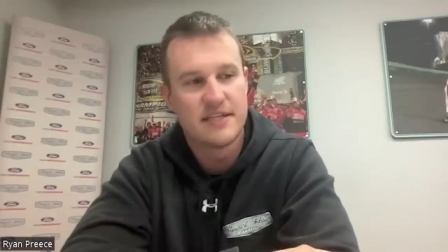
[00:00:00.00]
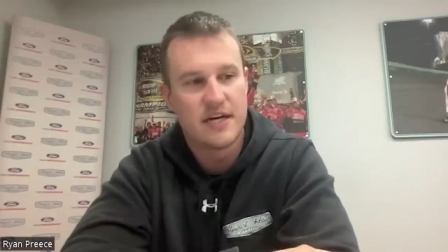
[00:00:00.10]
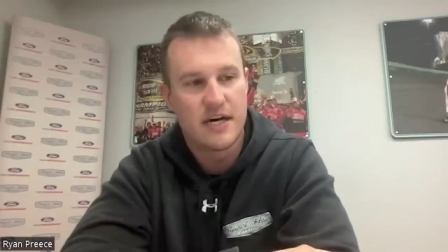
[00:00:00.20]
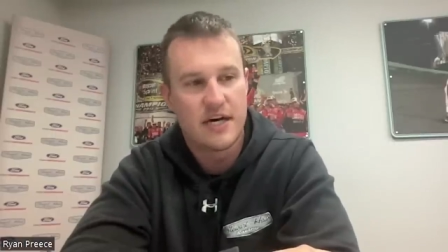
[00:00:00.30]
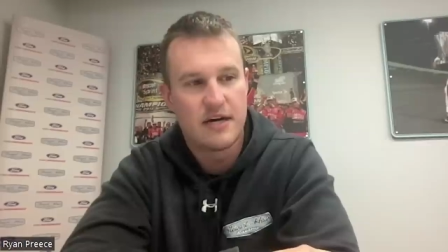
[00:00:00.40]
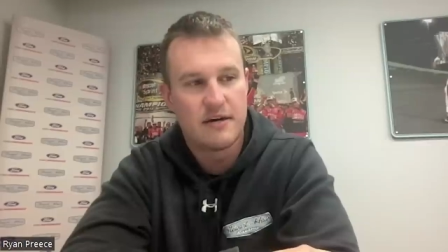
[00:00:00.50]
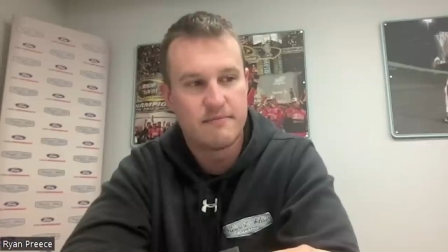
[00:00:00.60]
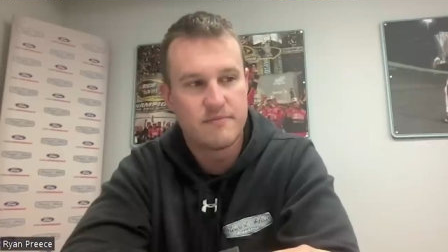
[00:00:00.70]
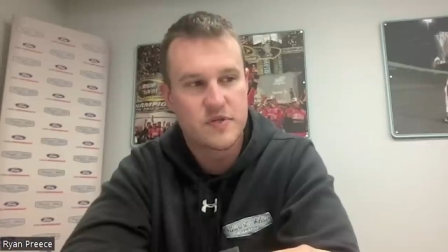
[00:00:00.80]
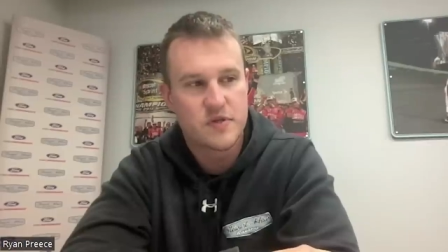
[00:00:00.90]

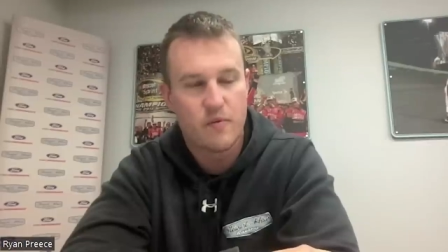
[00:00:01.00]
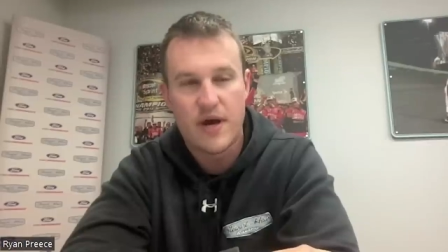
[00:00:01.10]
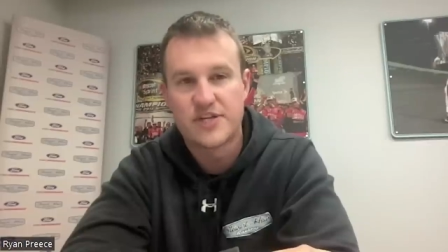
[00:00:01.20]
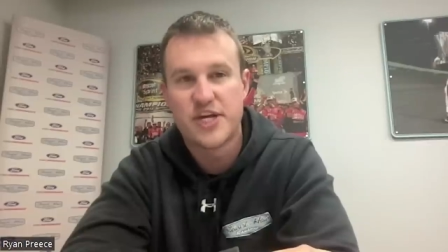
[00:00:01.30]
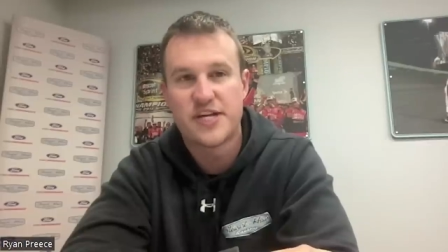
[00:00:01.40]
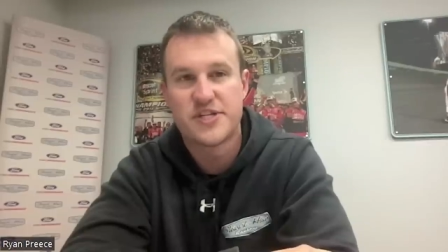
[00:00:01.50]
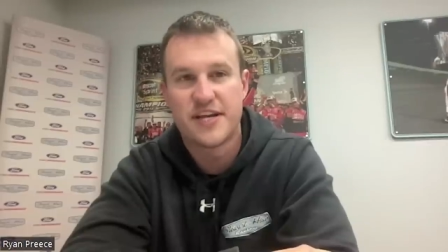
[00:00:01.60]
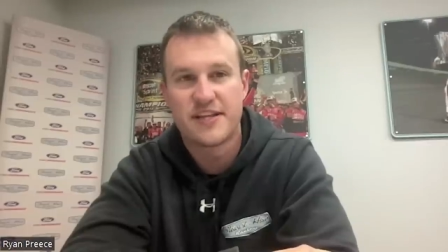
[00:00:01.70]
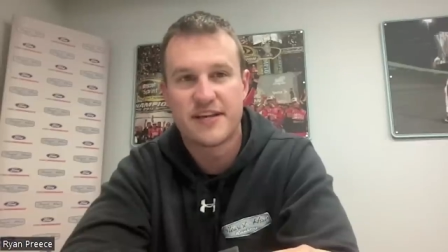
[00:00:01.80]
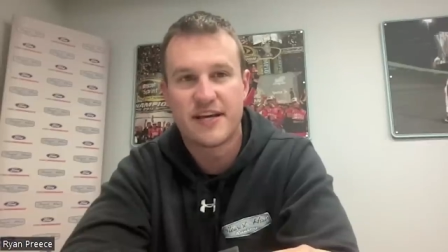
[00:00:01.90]
Um, so why change
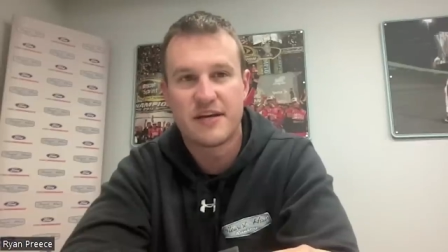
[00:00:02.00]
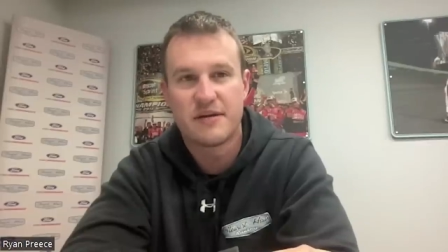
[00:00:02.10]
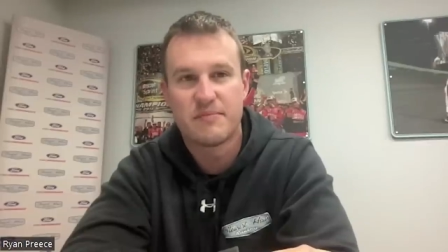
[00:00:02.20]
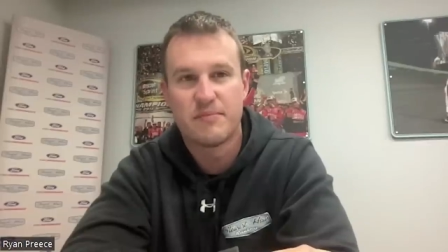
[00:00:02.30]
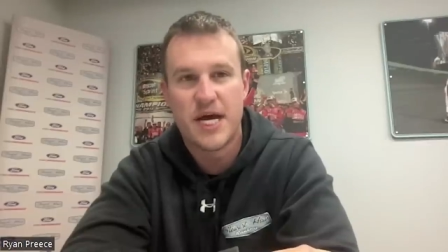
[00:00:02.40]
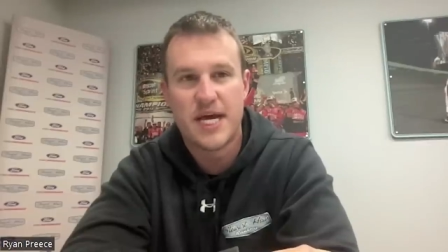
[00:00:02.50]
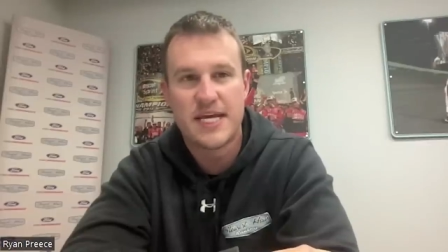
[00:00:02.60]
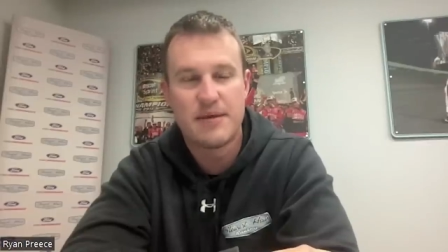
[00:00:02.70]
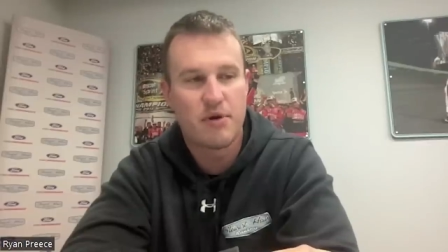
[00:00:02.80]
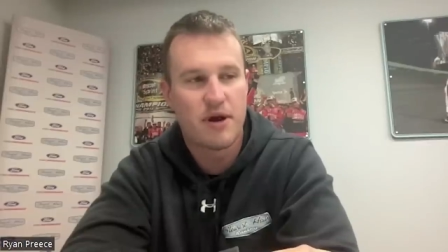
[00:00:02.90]
anything? But
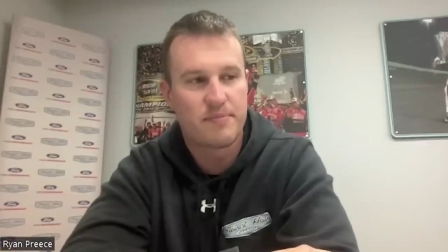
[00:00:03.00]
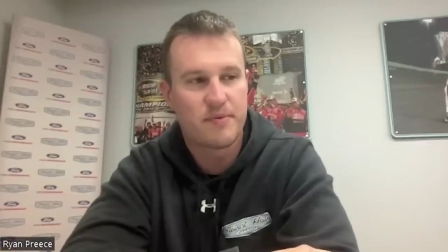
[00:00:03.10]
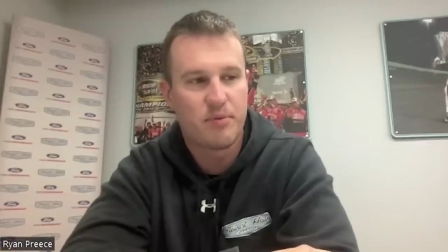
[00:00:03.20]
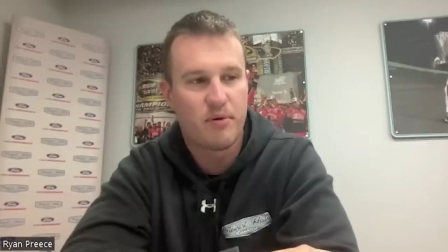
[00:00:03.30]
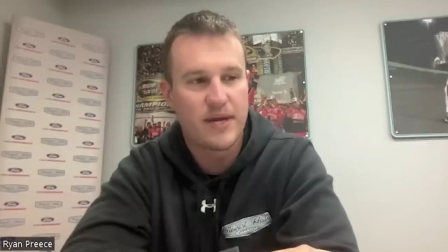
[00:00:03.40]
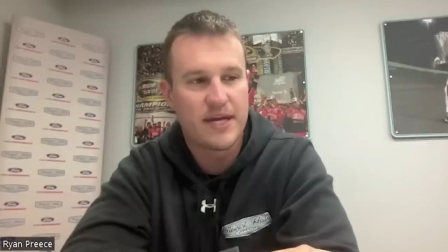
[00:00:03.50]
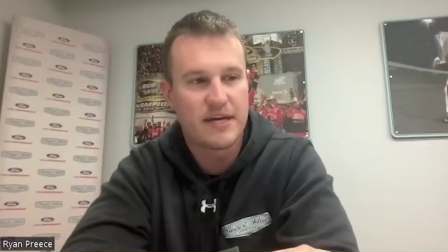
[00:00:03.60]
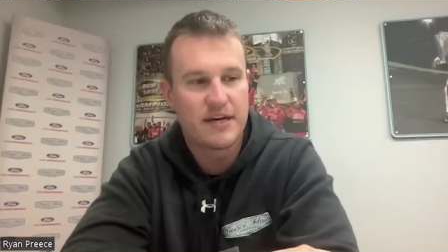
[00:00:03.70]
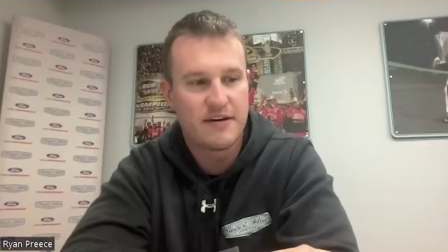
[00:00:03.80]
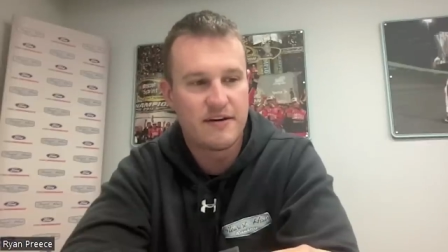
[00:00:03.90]
he brought up the point
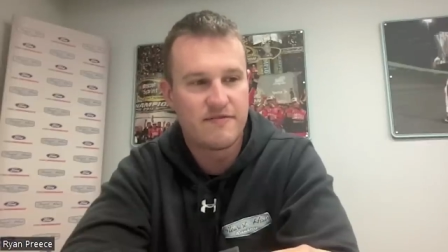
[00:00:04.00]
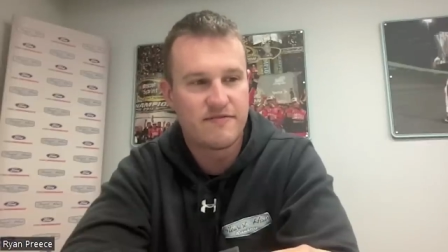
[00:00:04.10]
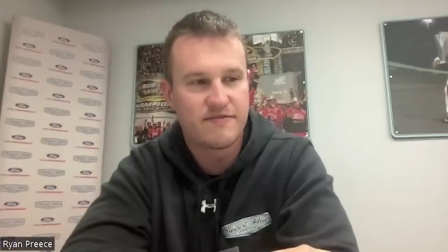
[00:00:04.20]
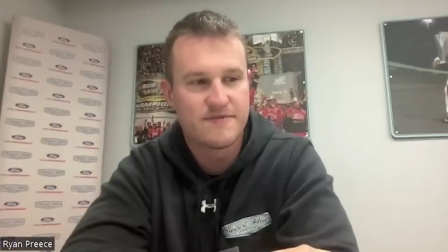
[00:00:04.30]
of